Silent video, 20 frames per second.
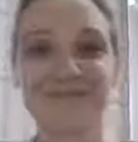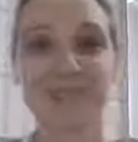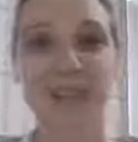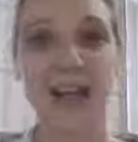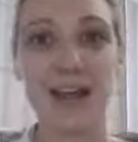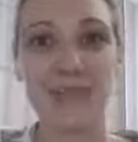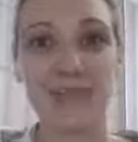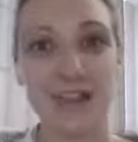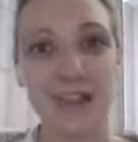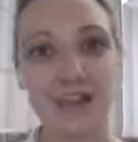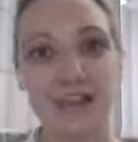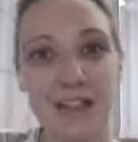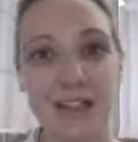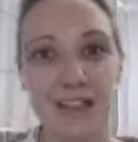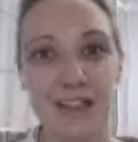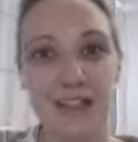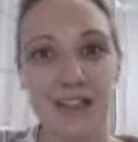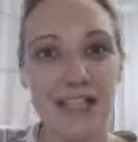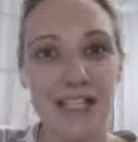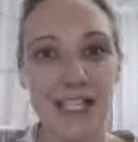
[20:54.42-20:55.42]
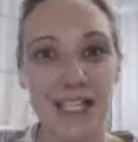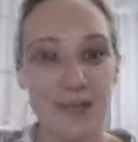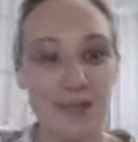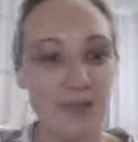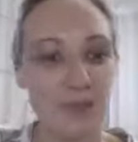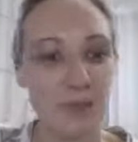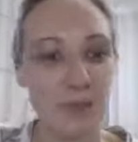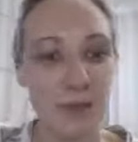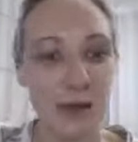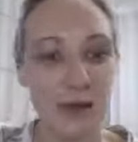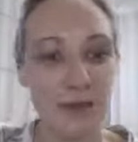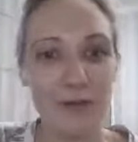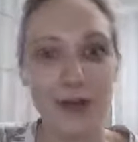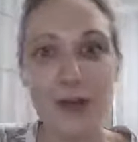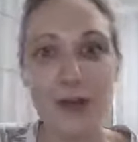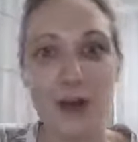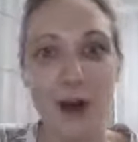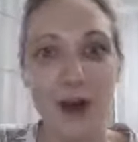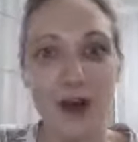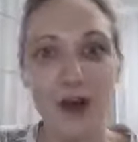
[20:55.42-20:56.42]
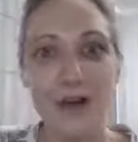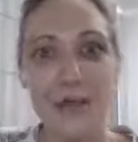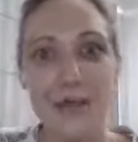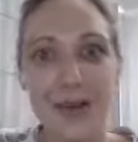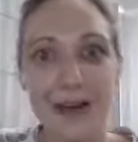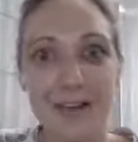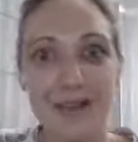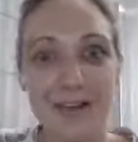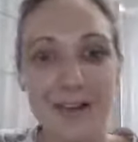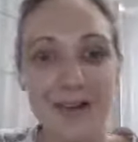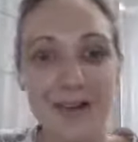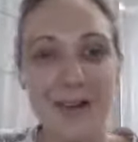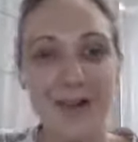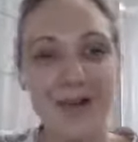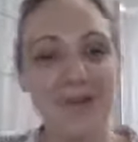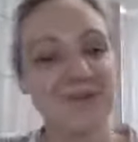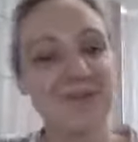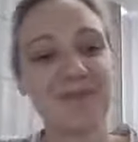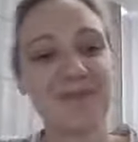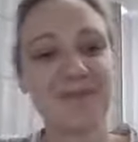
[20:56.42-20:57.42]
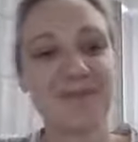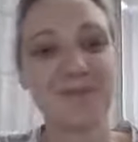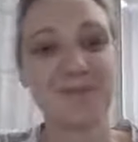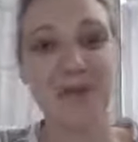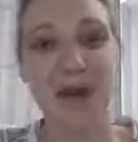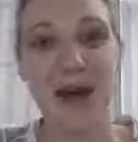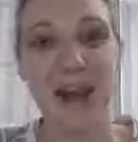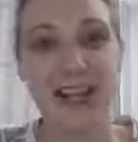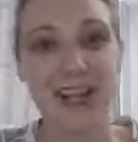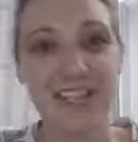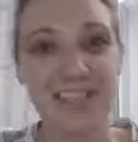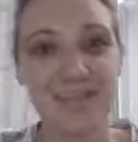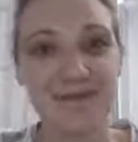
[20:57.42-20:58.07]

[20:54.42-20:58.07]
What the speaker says: Have a lovely, lovely day, wherever you are, whenever you are. Bye.